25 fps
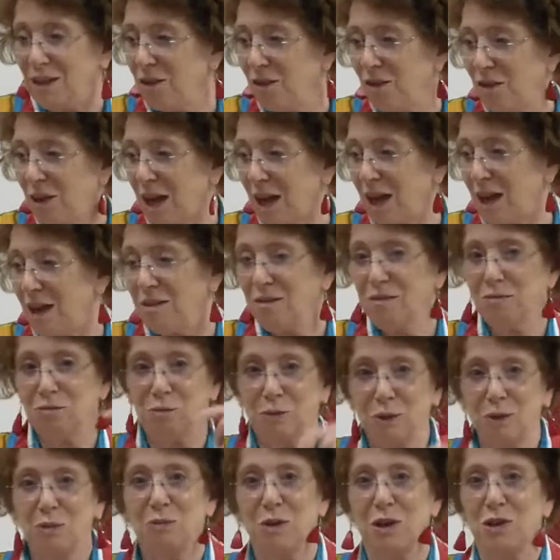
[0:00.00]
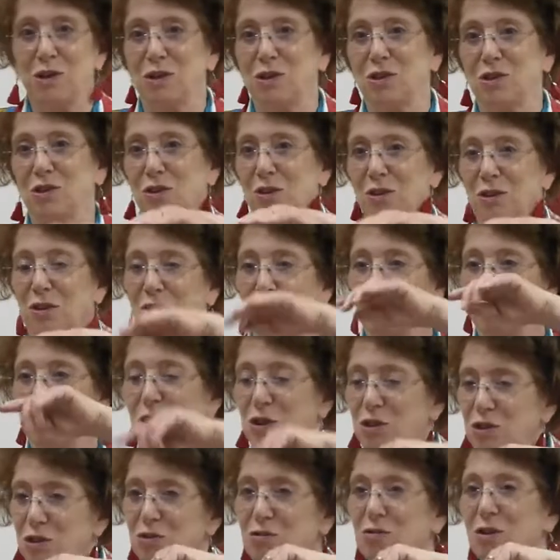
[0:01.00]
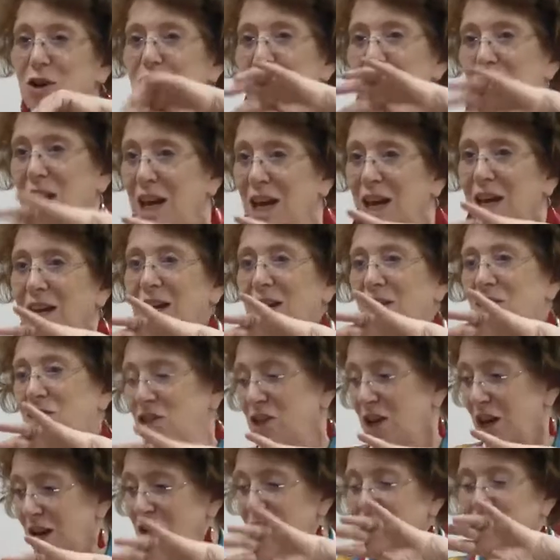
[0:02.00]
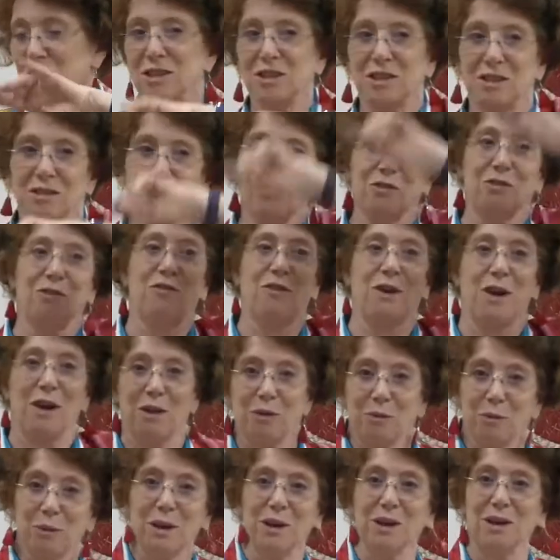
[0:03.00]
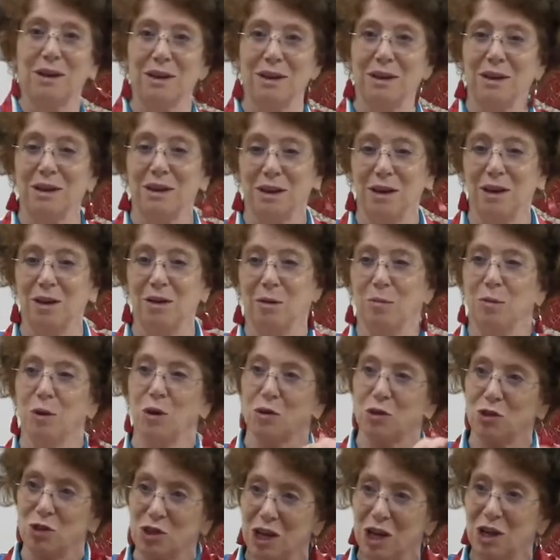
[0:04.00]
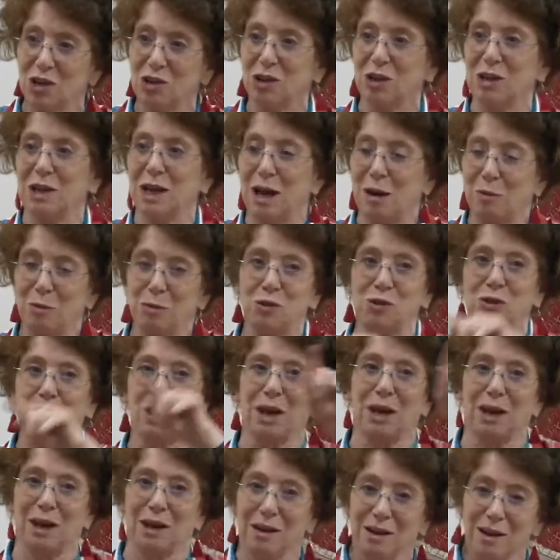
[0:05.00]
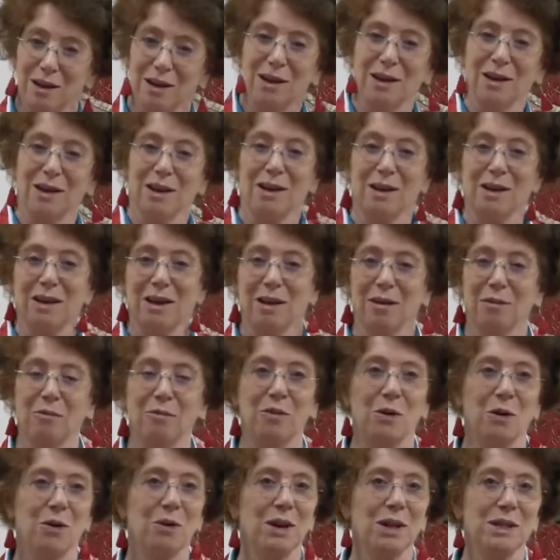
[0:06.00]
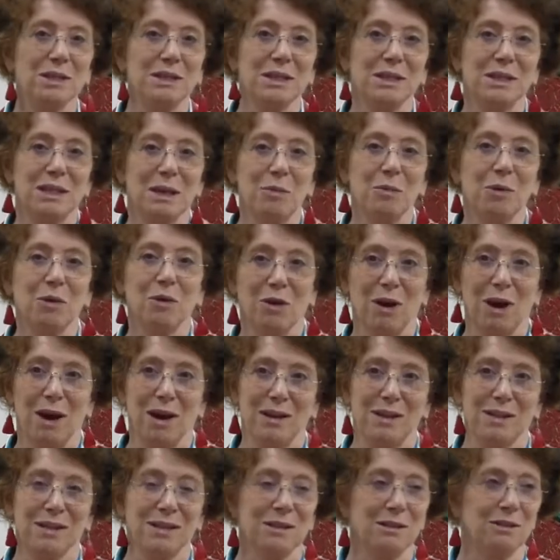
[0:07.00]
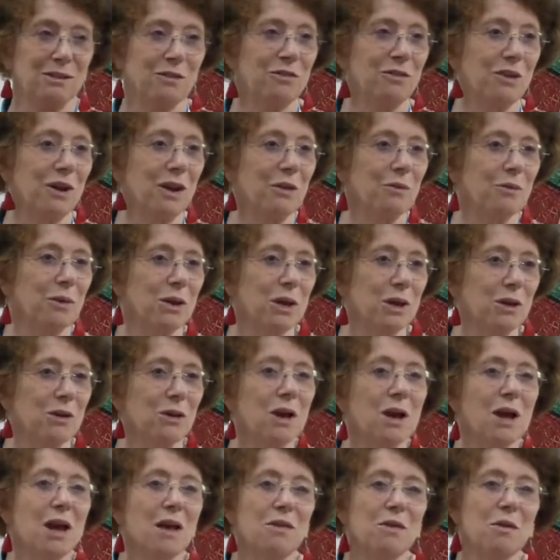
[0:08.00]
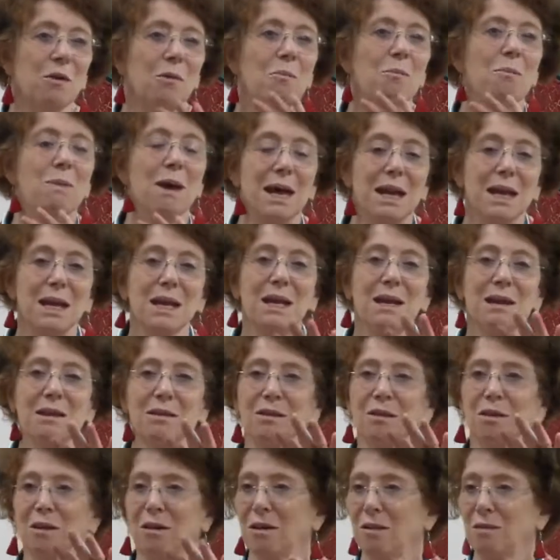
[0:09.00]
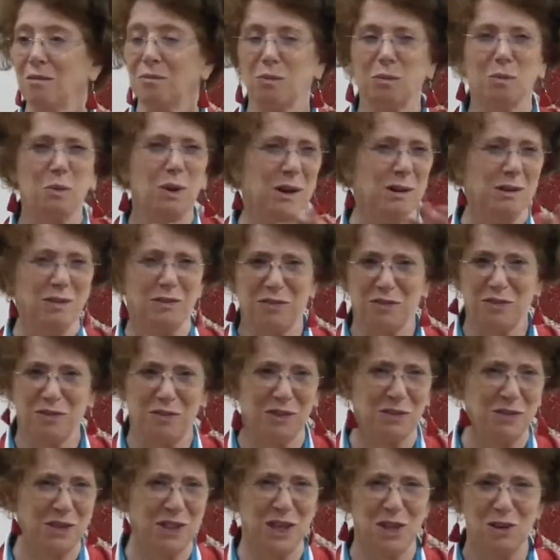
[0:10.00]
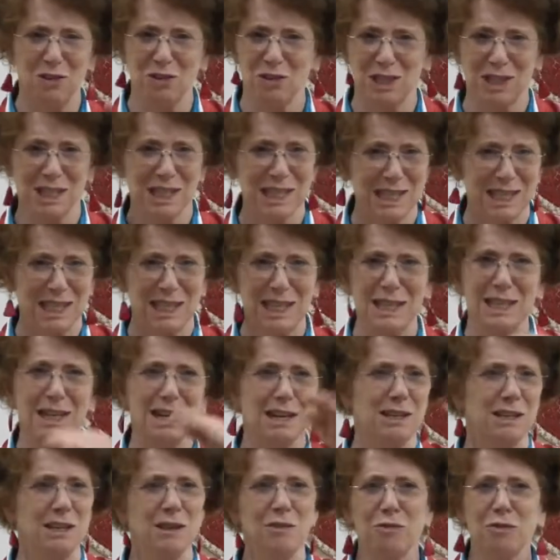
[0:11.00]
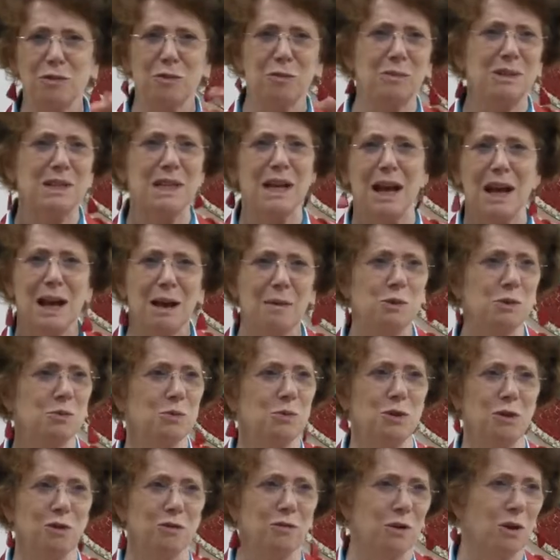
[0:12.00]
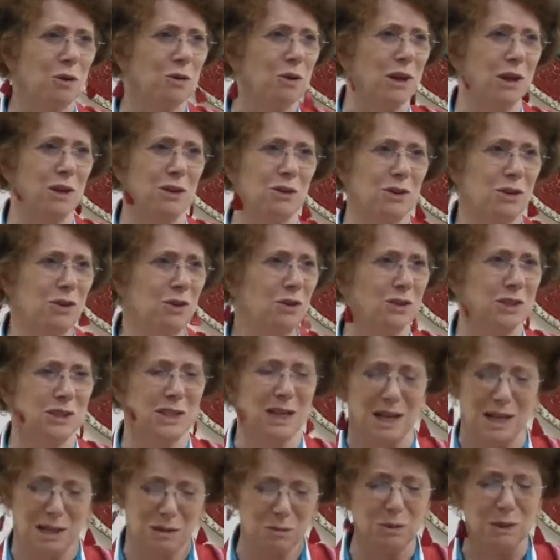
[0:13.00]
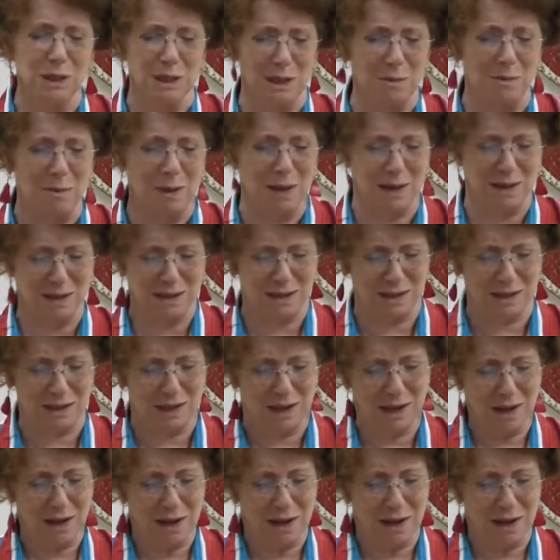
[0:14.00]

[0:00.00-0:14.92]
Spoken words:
you can't re-register. Your registration can't get changed until the following year. I mean, you can change it now, but you can't vote as a Democrat until the following year. There are 15 or 16 different times when you're voting in New York State. It's really a mess.